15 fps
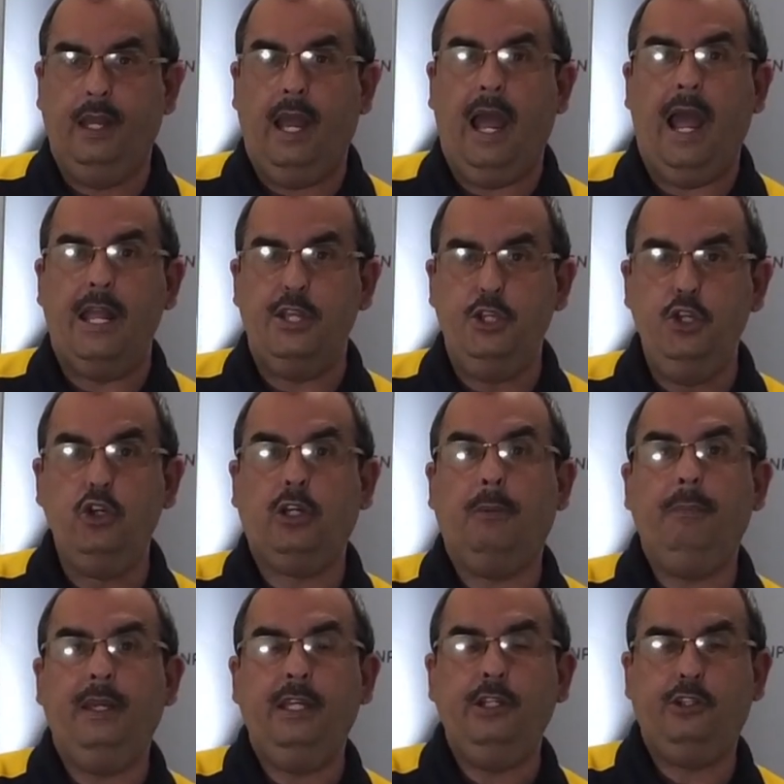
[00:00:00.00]
And you can
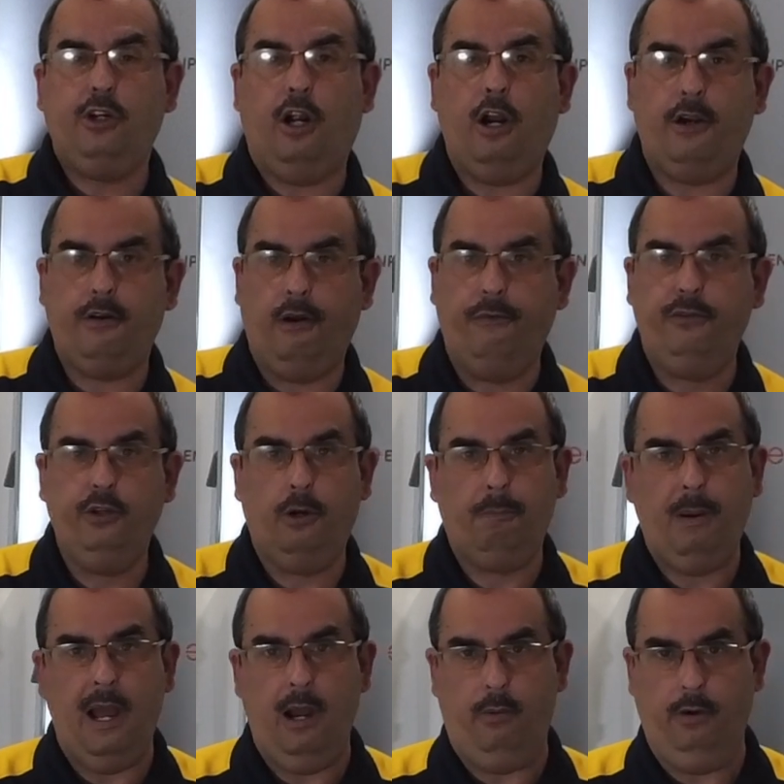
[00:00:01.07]
be in charge of your
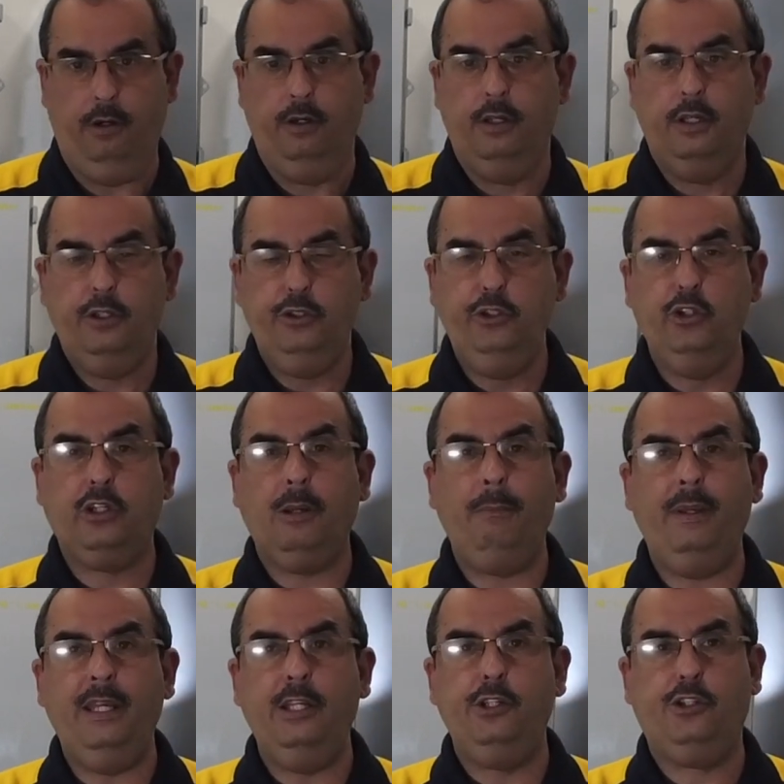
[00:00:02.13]
power. You can
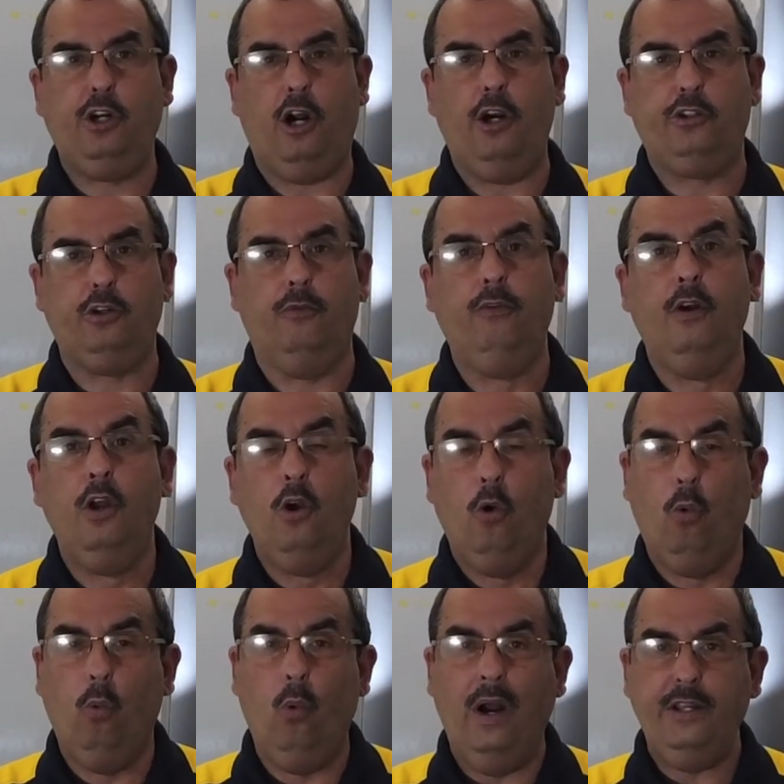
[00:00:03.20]
be in charge of
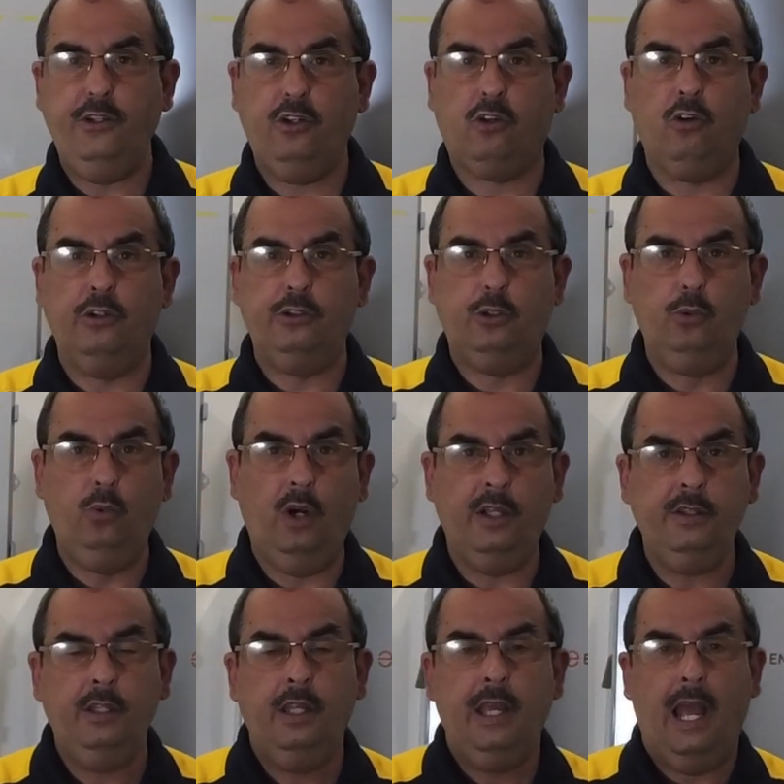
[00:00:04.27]
what you're going to
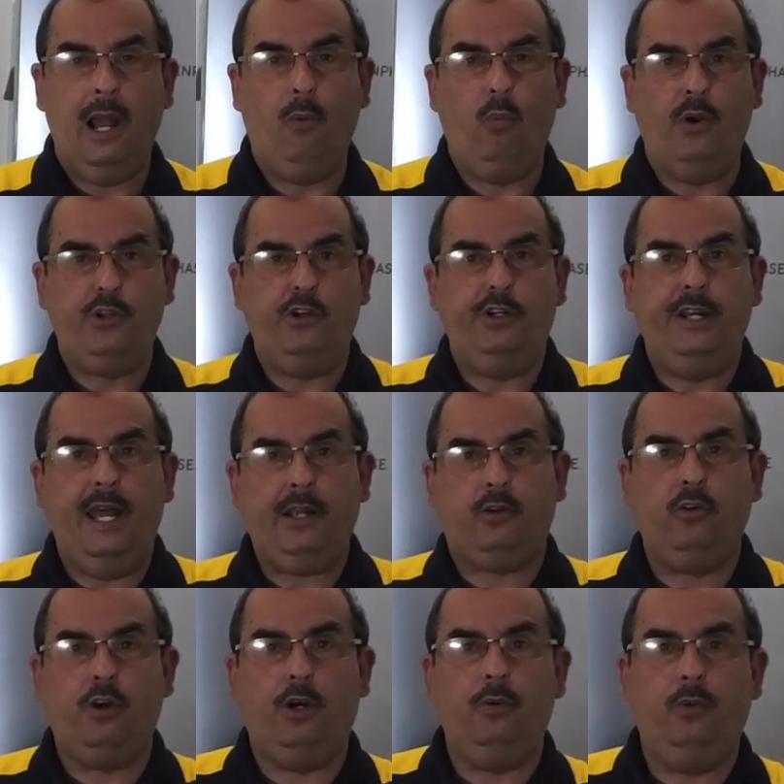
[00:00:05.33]
run and what you're not
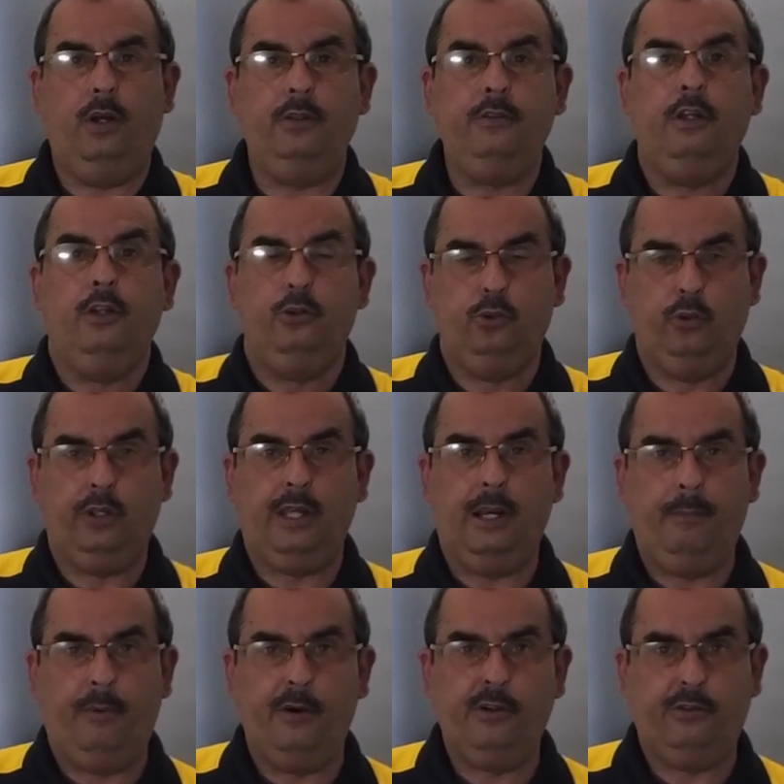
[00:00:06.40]
going to run during an
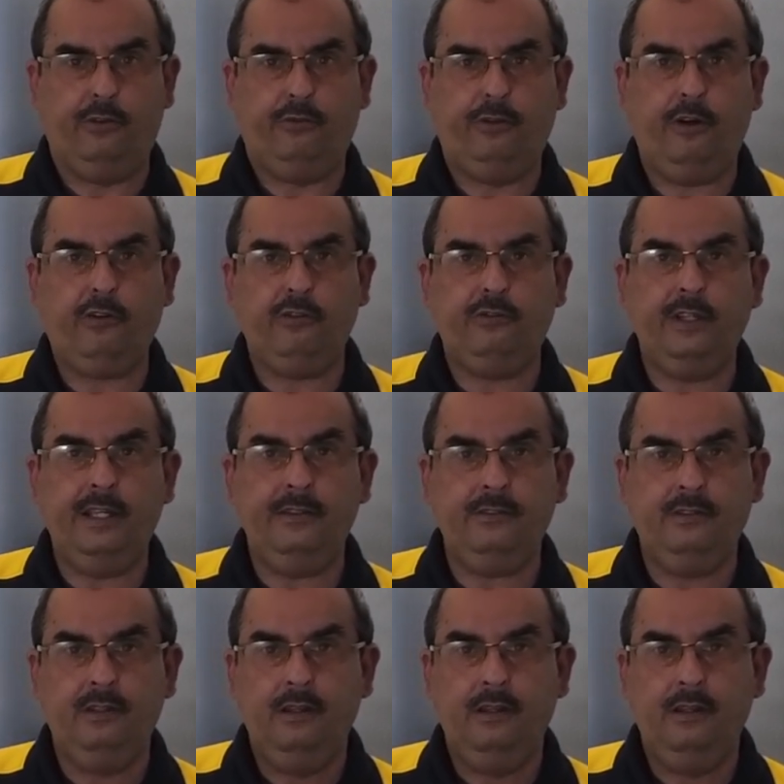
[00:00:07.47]
emergency circumstance.